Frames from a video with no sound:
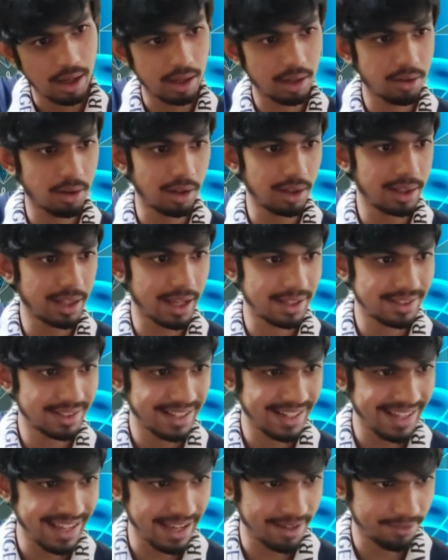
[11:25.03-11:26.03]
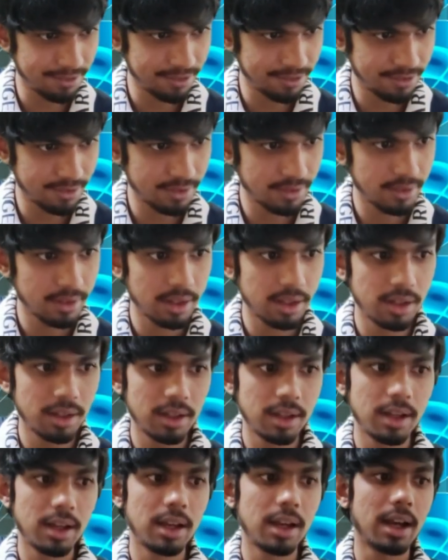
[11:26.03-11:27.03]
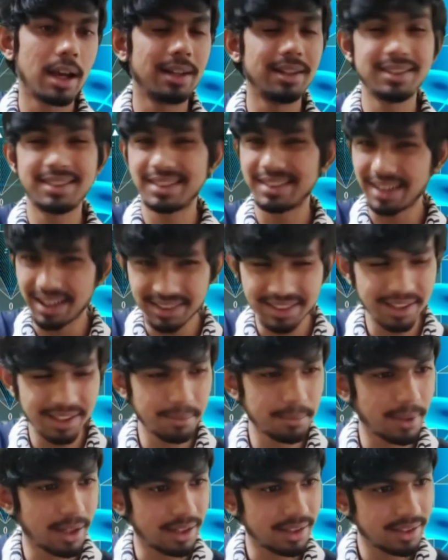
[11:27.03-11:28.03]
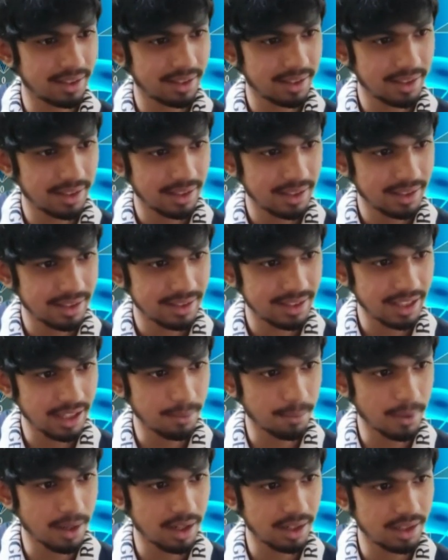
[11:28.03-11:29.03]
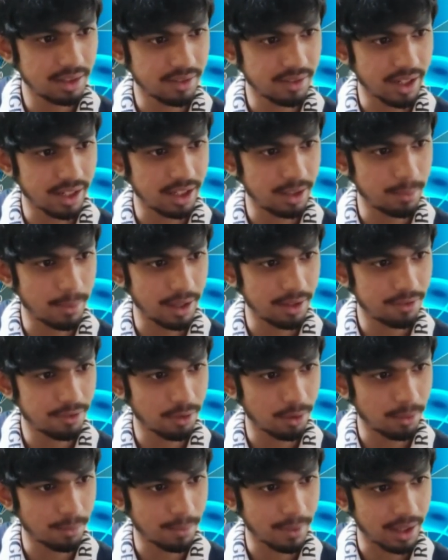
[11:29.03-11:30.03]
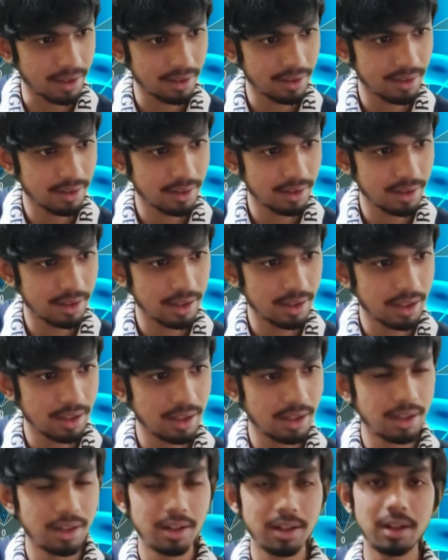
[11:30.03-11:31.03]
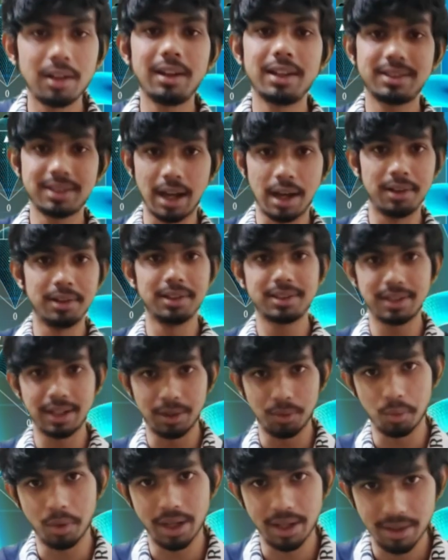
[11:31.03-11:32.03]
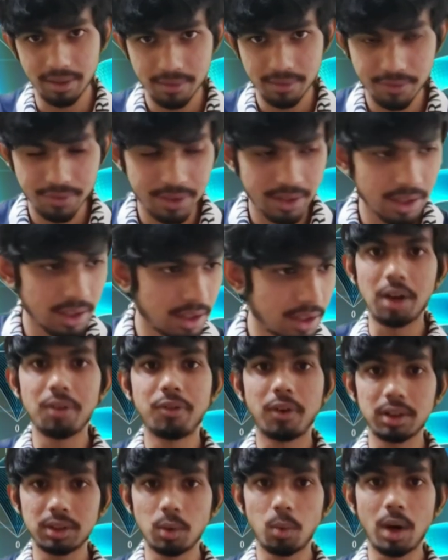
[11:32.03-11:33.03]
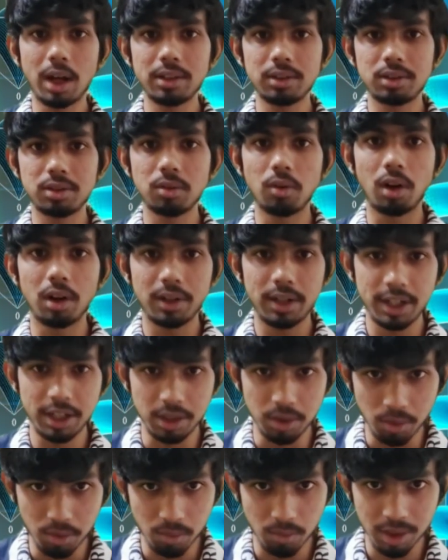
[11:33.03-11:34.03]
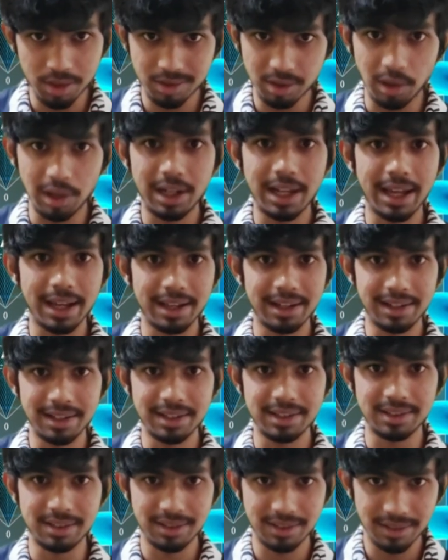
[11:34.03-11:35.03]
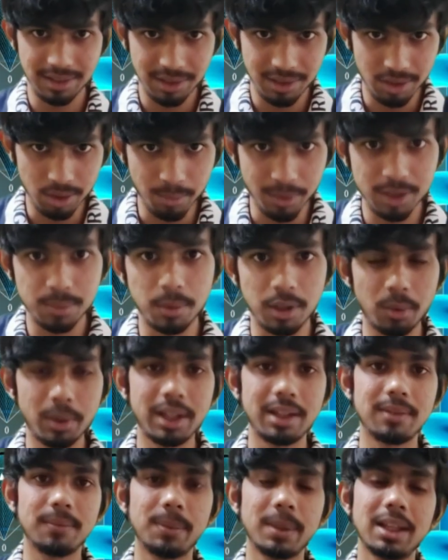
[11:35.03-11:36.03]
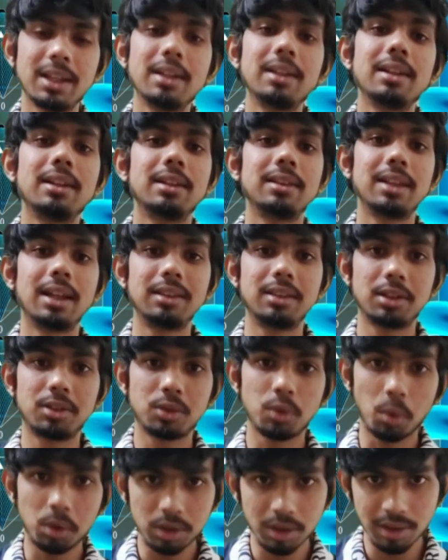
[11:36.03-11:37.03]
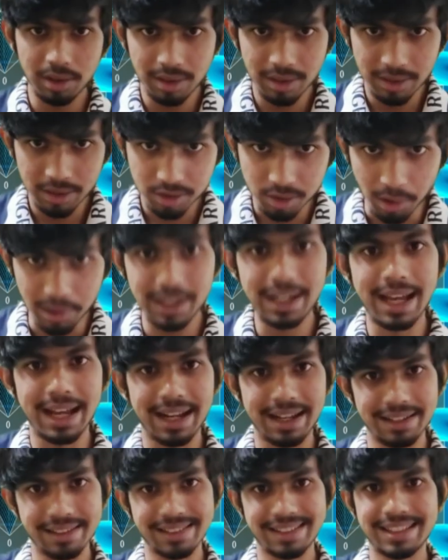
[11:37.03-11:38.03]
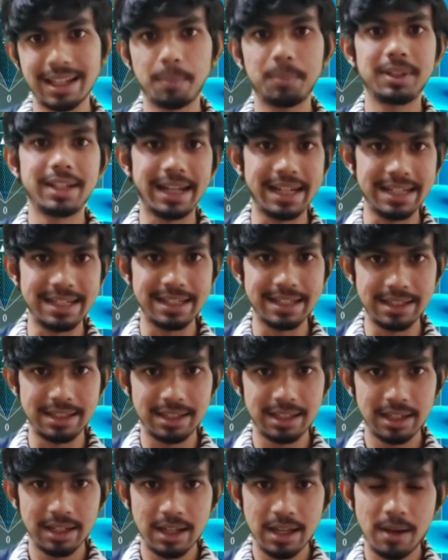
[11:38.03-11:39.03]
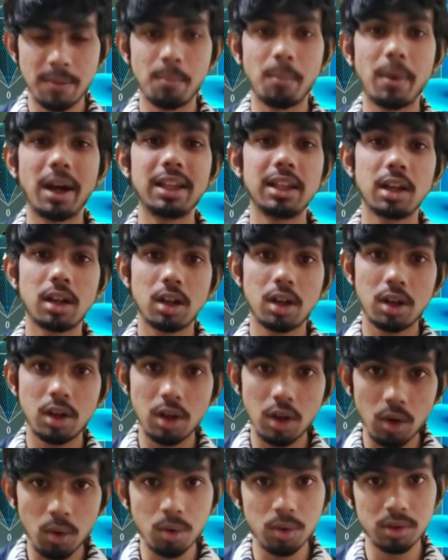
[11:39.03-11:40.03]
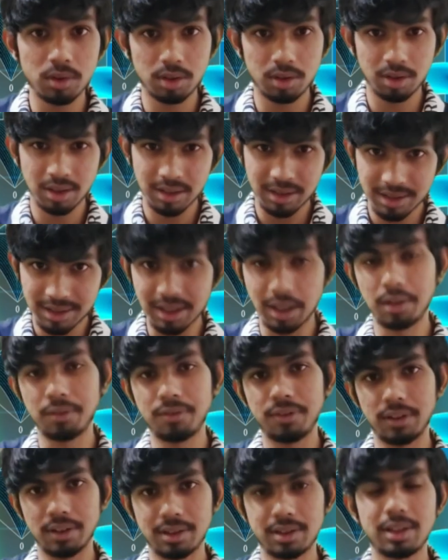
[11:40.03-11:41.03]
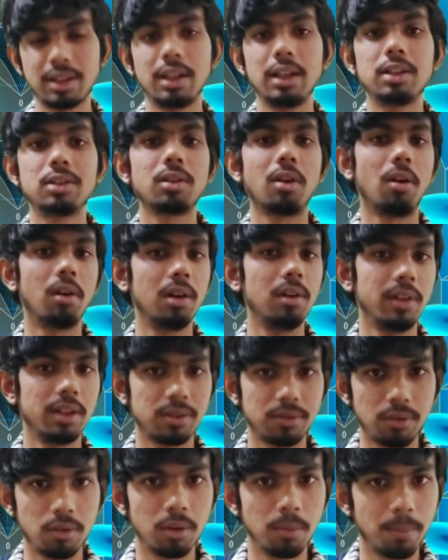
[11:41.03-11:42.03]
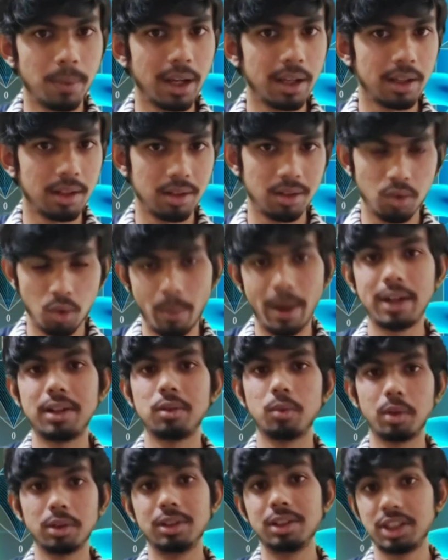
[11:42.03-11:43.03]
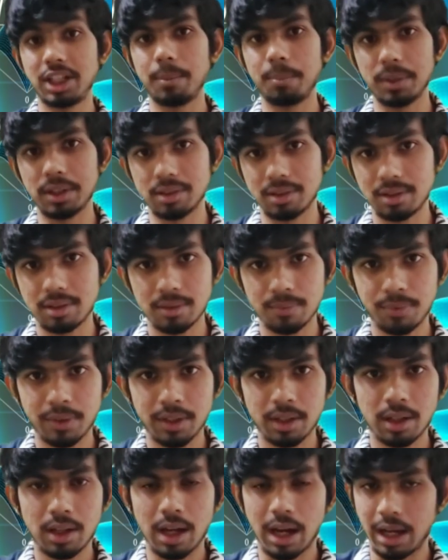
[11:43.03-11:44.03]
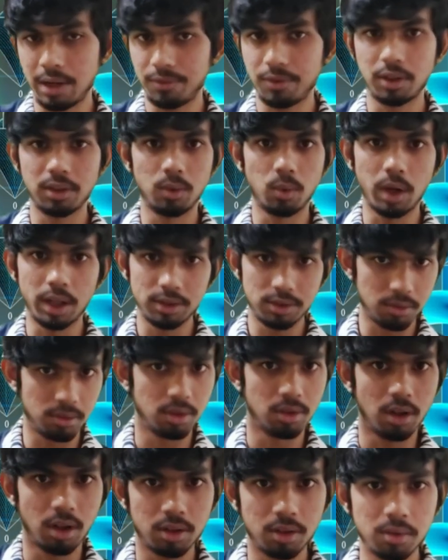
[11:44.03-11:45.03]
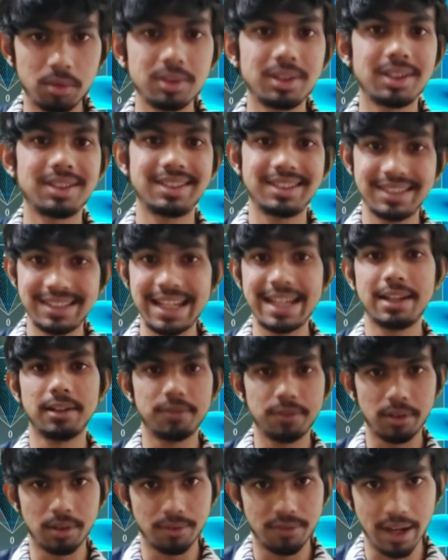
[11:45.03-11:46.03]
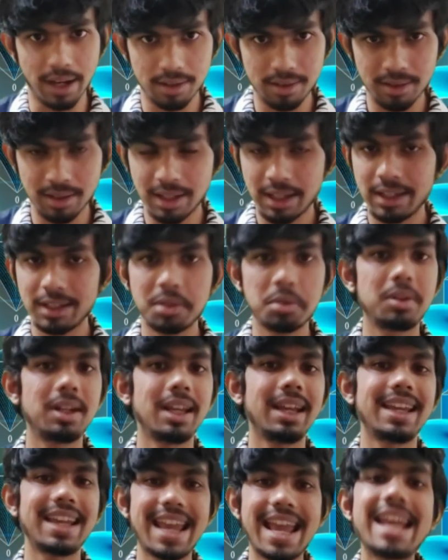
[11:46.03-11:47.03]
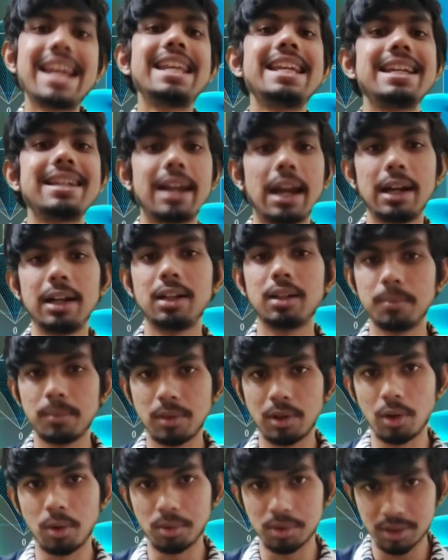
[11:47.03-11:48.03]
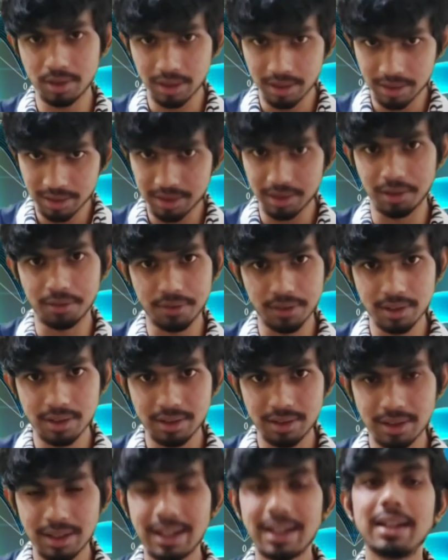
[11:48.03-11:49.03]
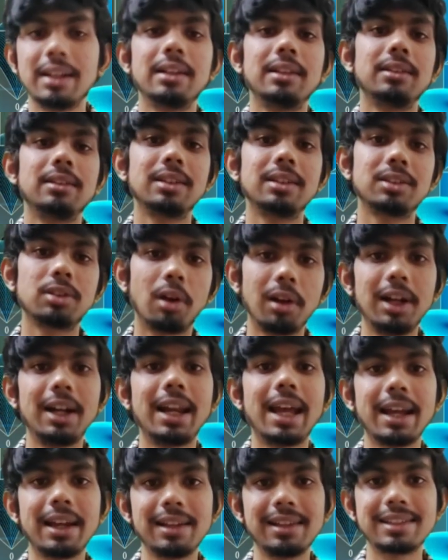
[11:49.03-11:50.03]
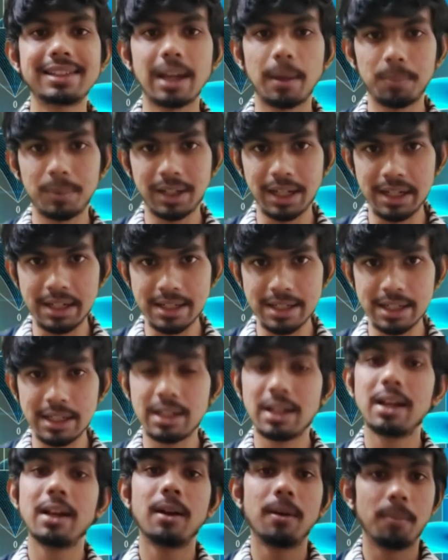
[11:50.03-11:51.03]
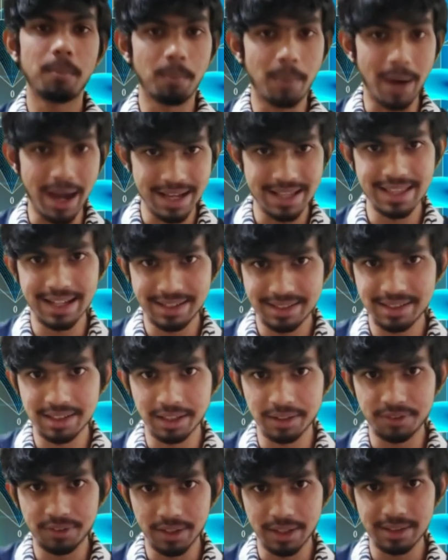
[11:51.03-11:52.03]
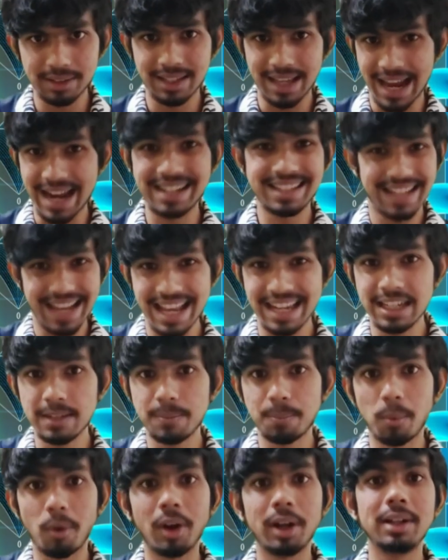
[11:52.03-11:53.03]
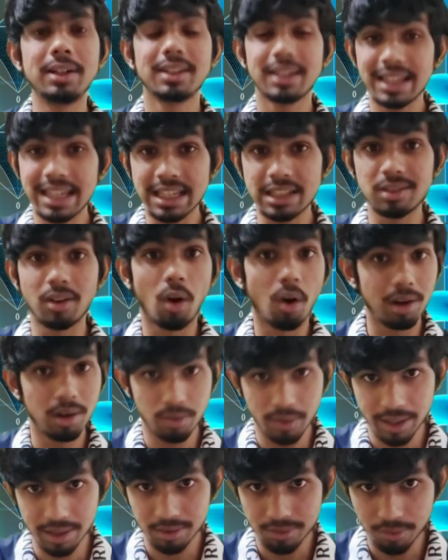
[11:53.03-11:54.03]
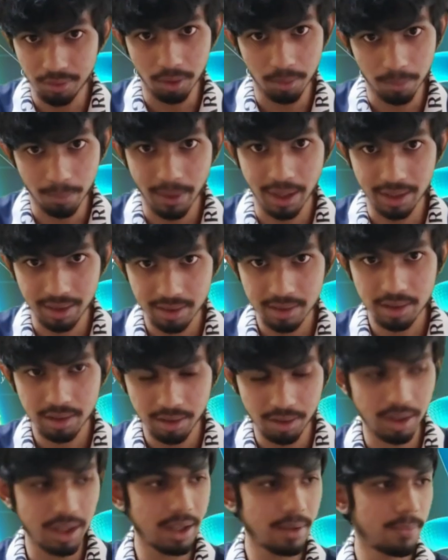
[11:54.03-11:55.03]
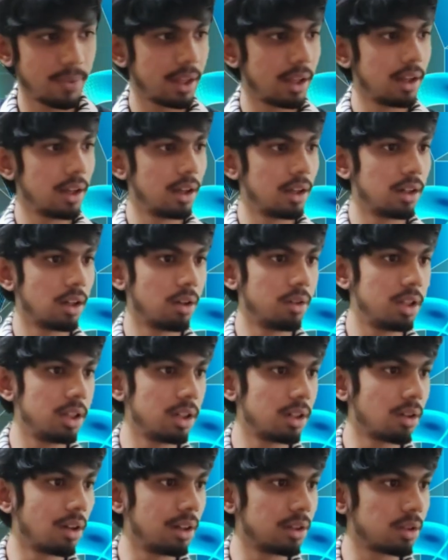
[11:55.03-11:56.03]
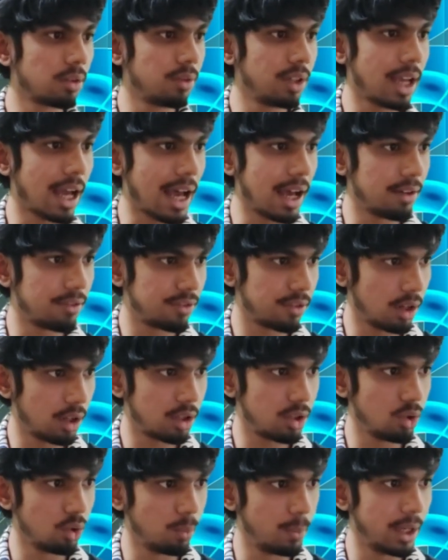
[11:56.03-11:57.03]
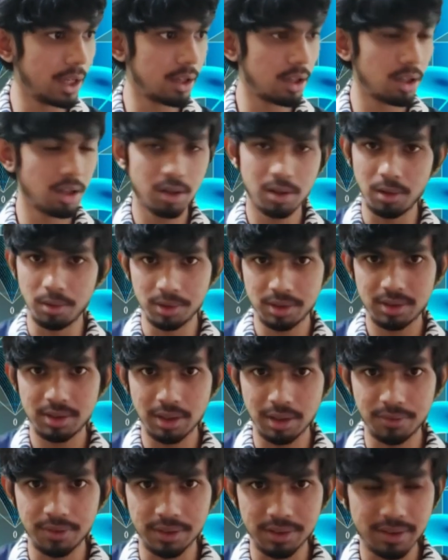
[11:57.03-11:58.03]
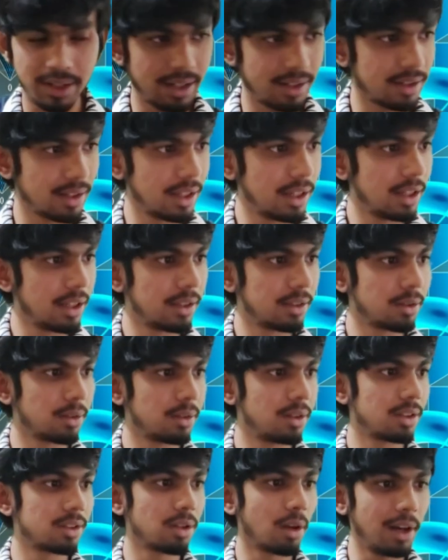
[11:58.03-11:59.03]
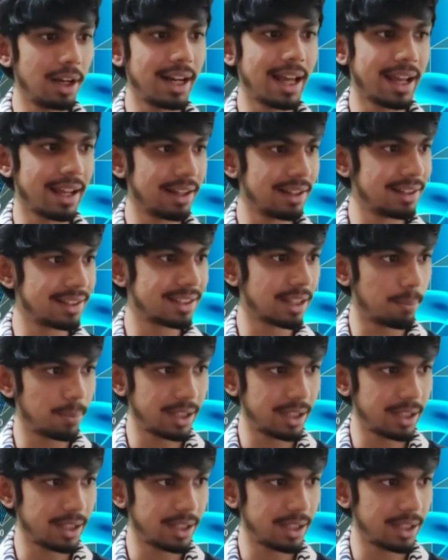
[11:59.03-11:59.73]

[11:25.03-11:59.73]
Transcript: I'll call that F, and it's nothing but sigma divided by 4 pi. Now let's understand why. Now for the ones who already know what a solid angle is, you must be knowing that the total solid angle subtended by a closed surface is always 4 pi, no matter what the shape is. And for the ones who do not know, just take it for a fact. You take any random closed surface, the solid angle subtended by that surface at any point is always 4 pi. Okay, now here also we have a cubic closed surface, right? So the solid angle